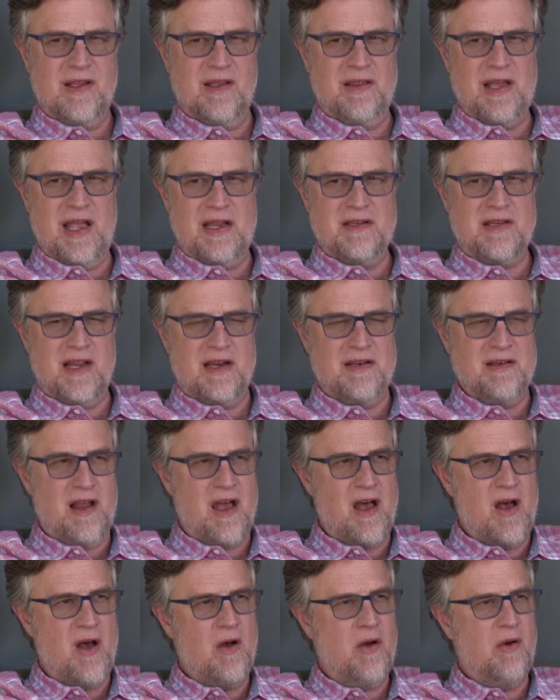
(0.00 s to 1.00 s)
they said
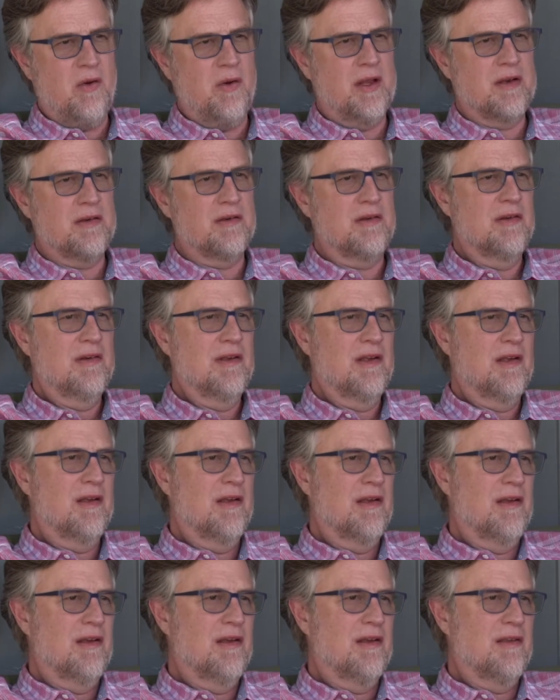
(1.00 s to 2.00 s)
no, and
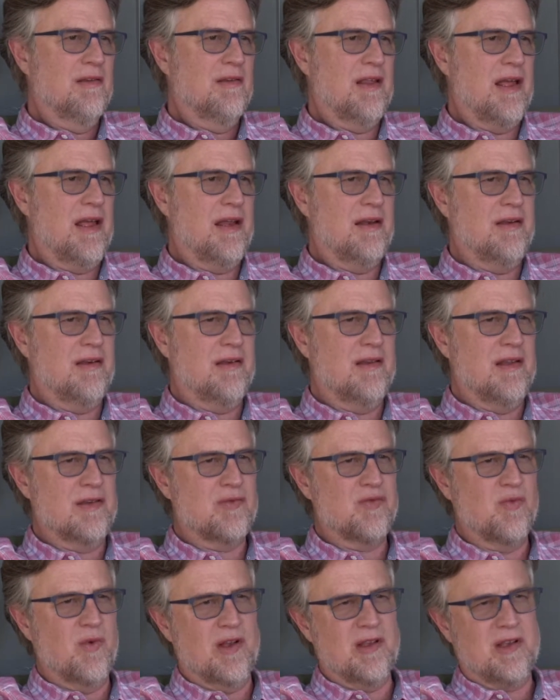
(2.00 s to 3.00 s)
then
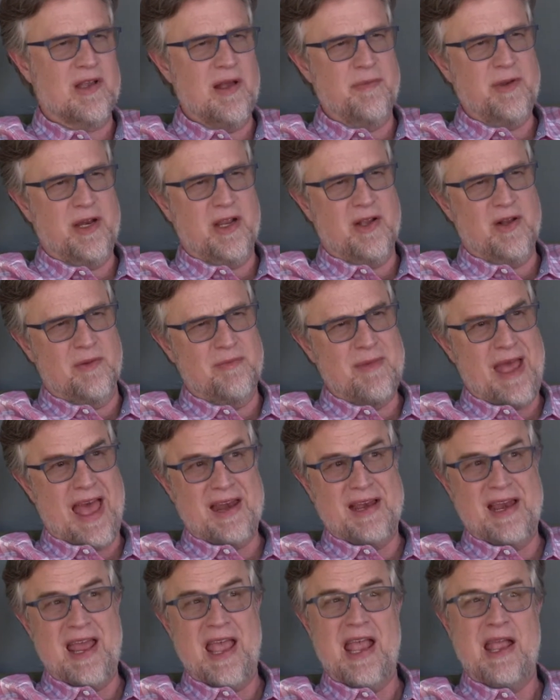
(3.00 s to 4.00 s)
this company called
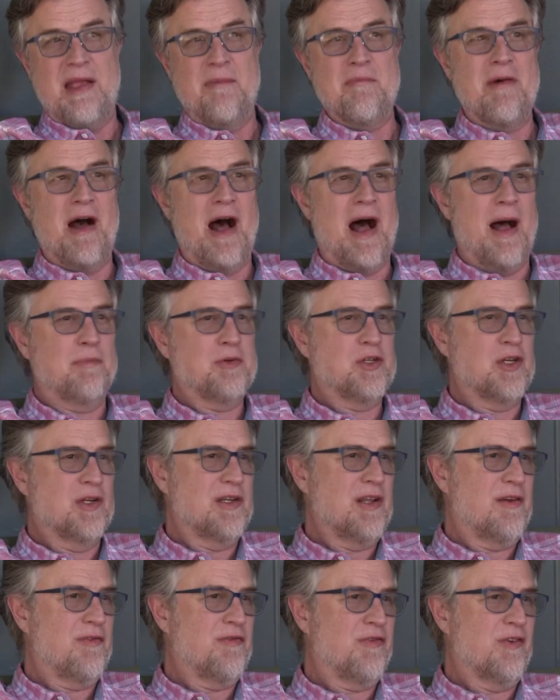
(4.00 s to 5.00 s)
Matinee optioned
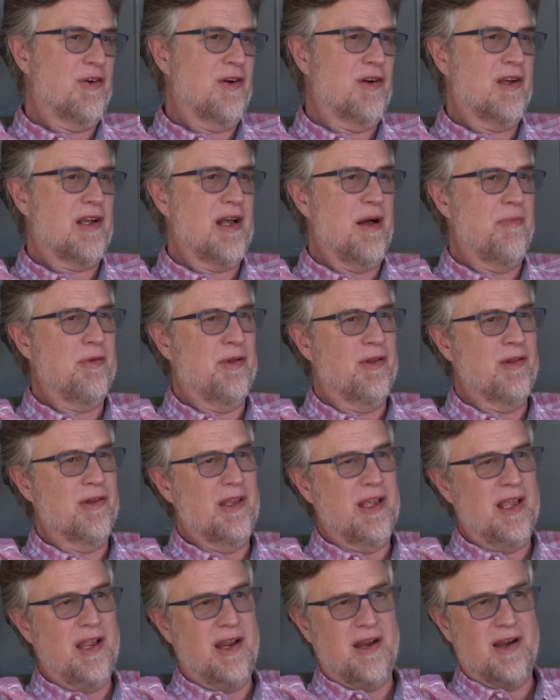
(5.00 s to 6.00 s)
it for a couple
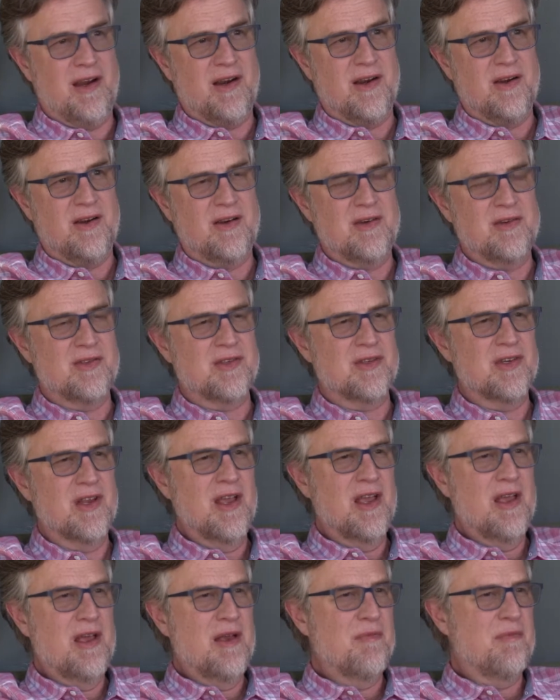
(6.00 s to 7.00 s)
years,
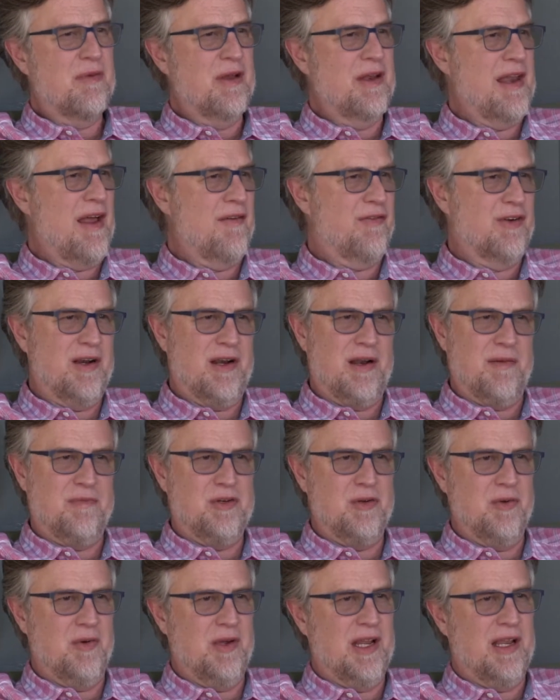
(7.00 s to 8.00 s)
but never ended up
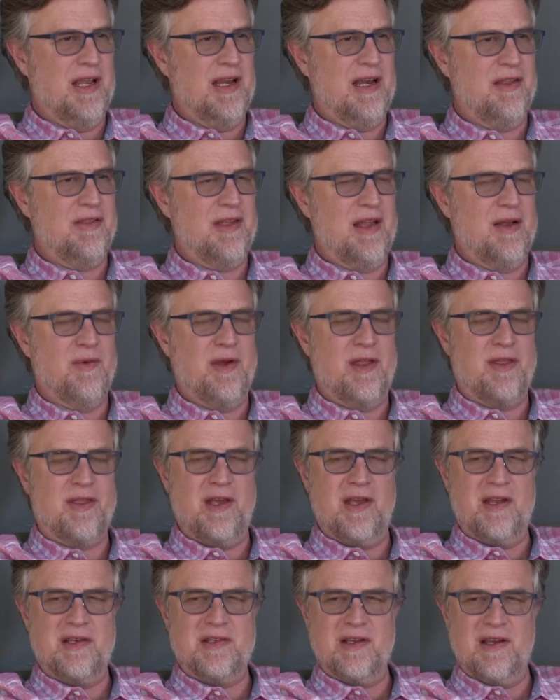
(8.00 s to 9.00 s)
doing anything with
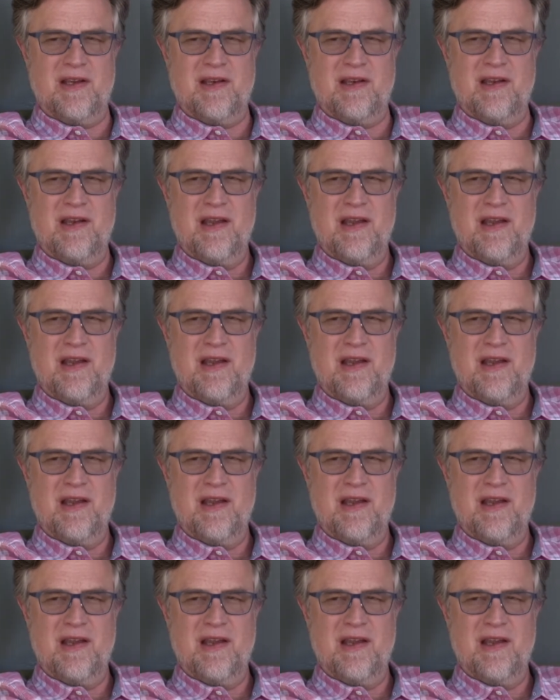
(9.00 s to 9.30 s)
it, and